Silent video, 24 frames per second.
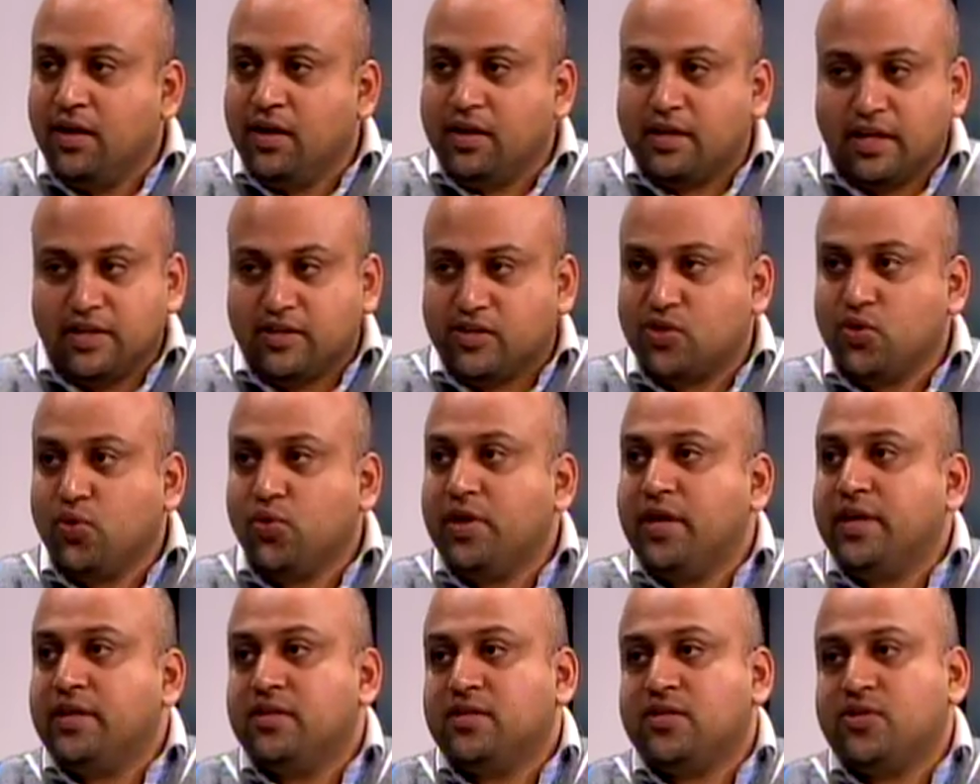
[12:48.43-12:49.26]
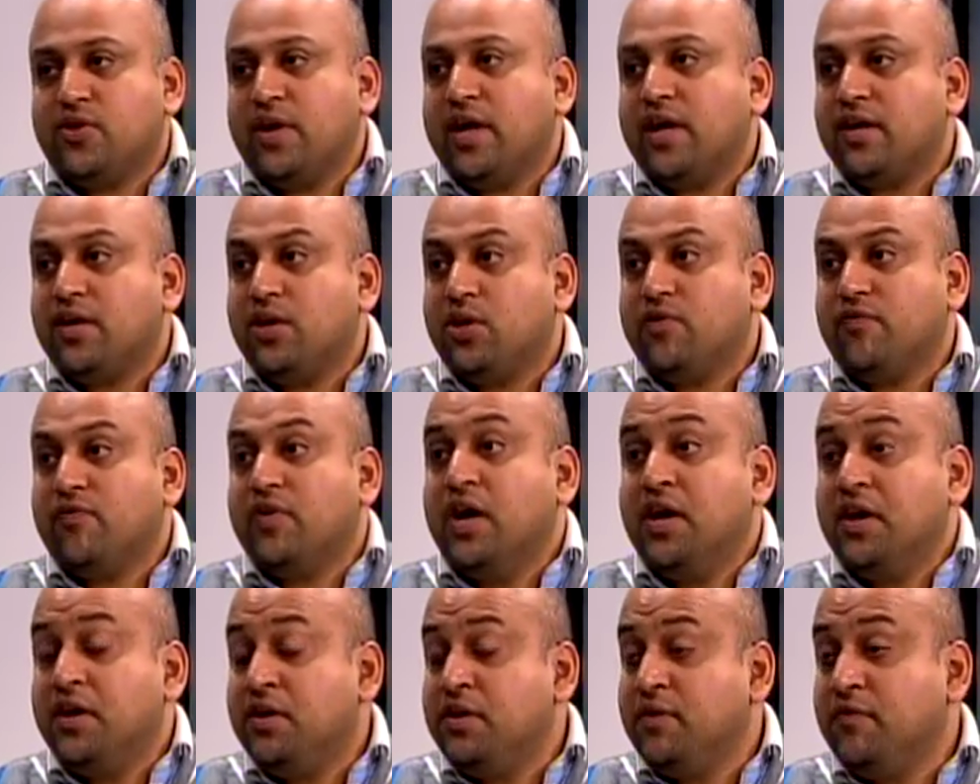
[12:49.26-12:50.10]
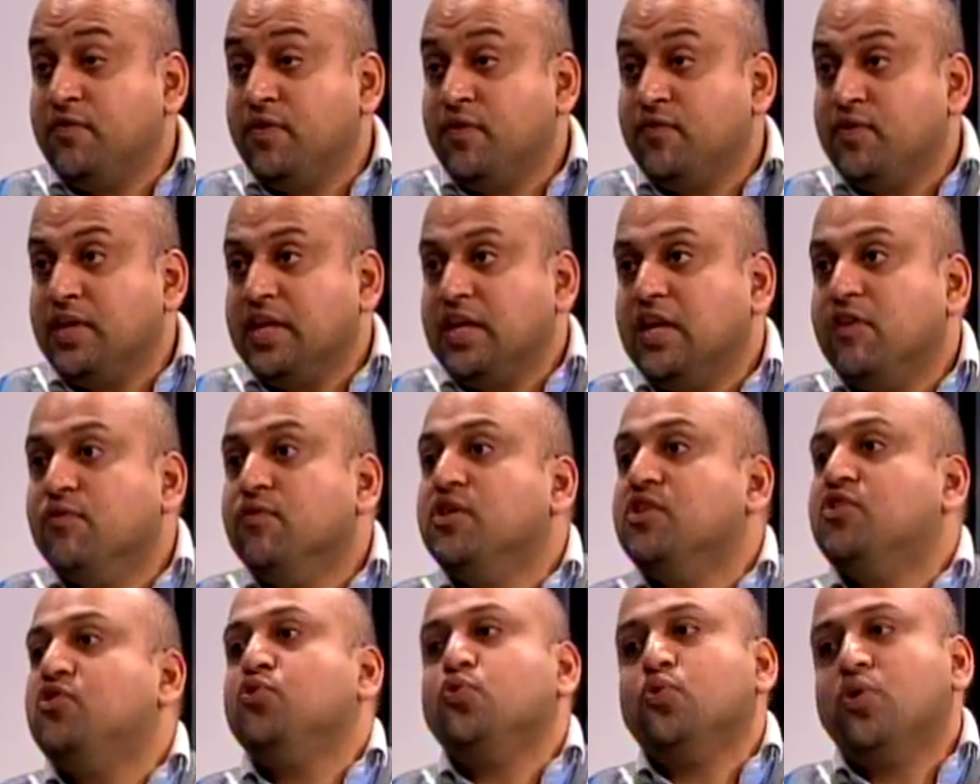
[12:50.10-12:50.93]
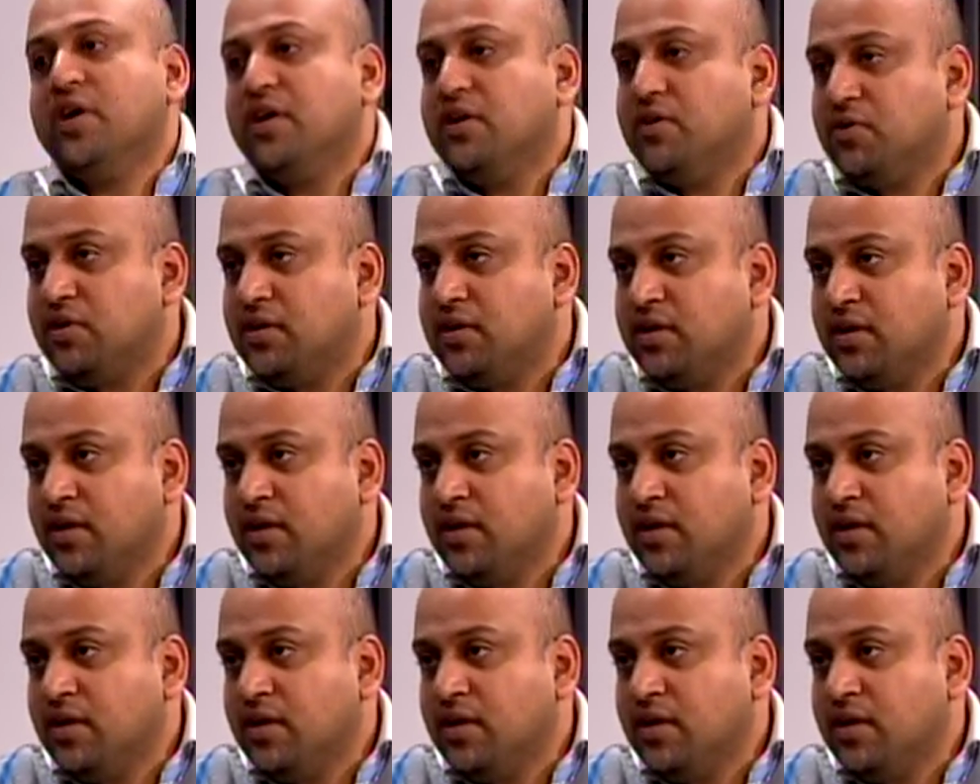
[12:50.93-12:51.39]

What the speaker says: can score at a strike rate of 150, even 200.